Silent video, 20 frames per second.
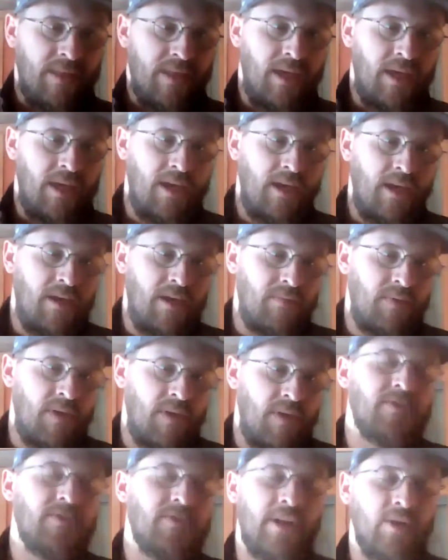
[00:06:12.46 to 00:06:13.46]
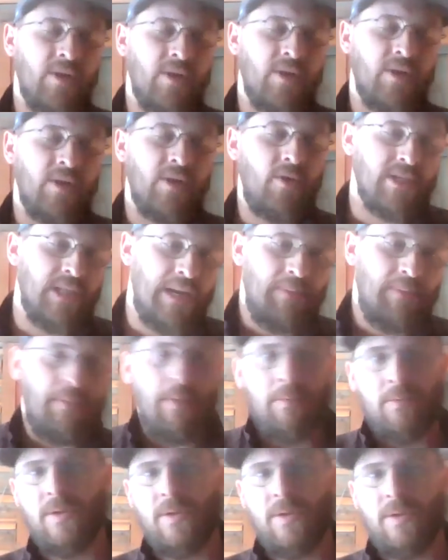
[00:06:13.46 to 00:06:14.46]
The other side of the coin is a lot
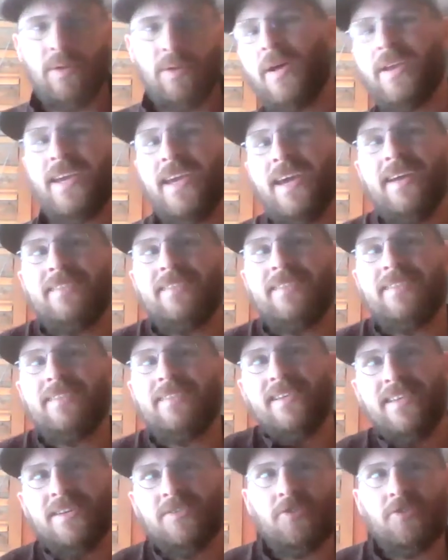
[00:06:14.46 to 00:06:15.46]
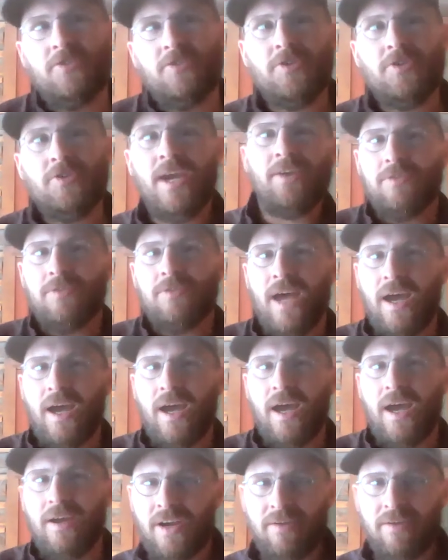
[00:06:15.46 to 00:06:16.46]
of people are like, well, you can't say this, or you can't do
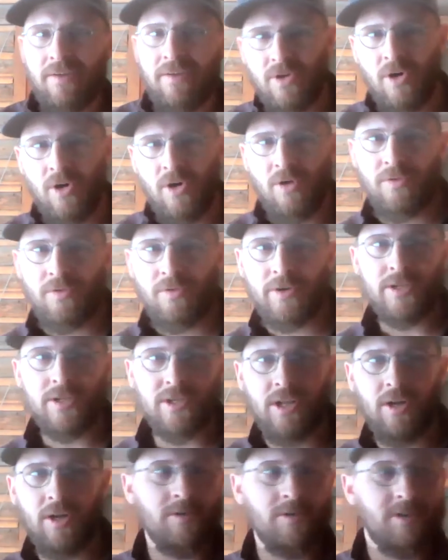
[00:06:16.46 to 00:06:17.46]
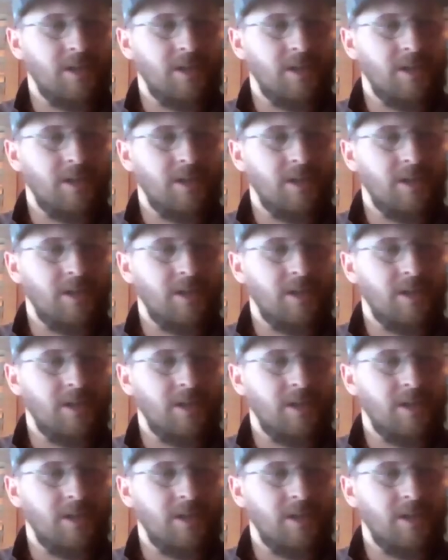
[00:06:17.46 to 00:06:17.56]
that, and you have to over disclose.